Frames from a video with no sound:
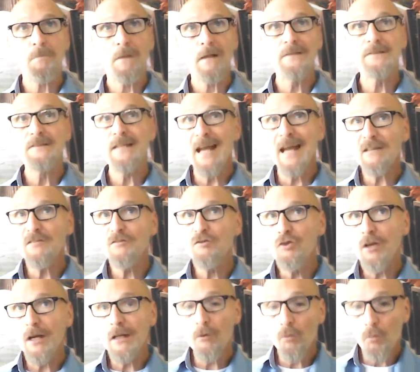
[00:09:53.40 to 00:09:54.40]
next
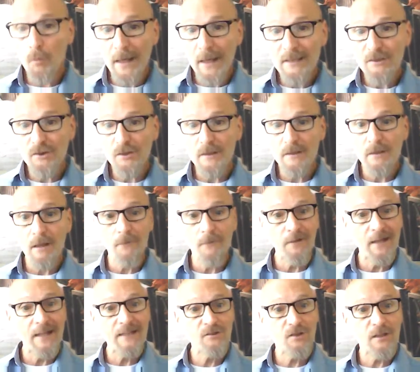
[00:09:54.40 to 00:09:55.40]
generation of
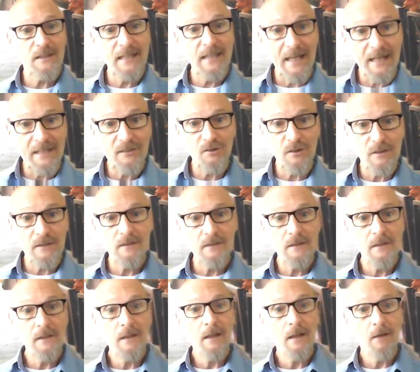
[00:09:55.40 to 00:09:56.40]
education
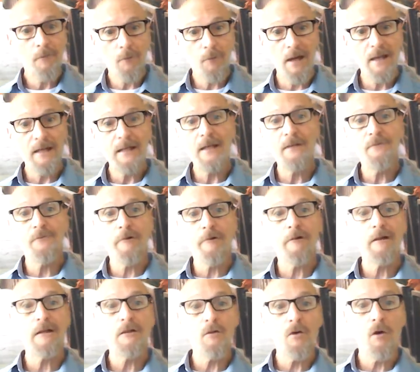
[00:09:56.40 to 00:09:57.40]
right, in
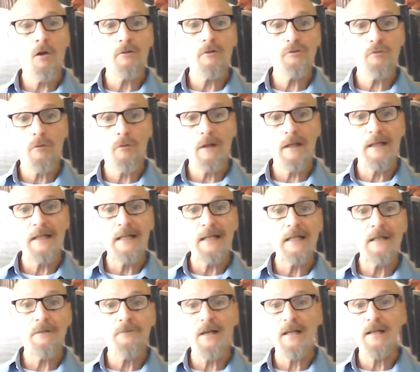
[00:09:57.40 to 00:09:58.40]
very culturally
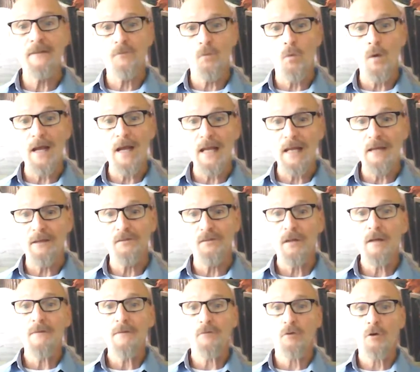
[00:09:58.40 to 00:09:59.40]
innovative ways
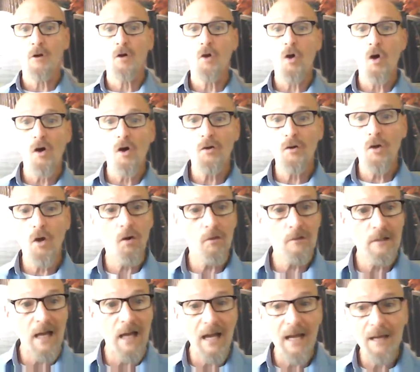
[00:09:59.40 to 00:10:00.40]
for a long, long
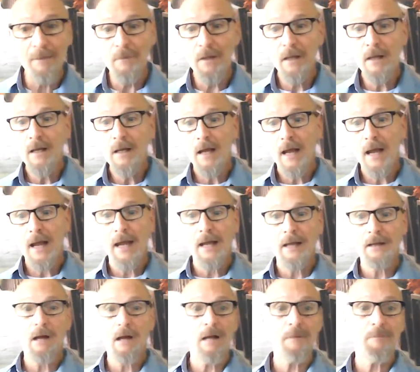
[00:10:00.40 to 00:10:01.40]
time.
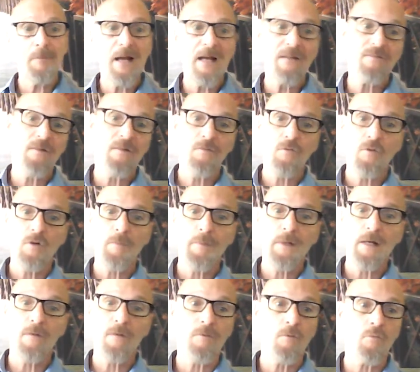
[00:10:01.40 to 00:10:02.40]
And on passive is going to be
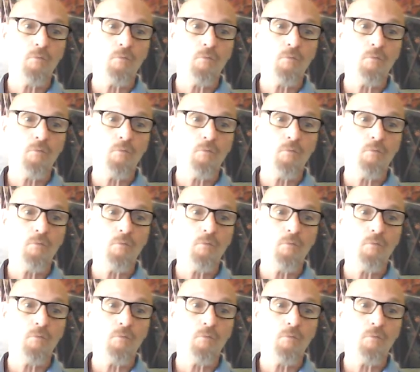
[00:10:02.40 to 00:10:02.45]
able to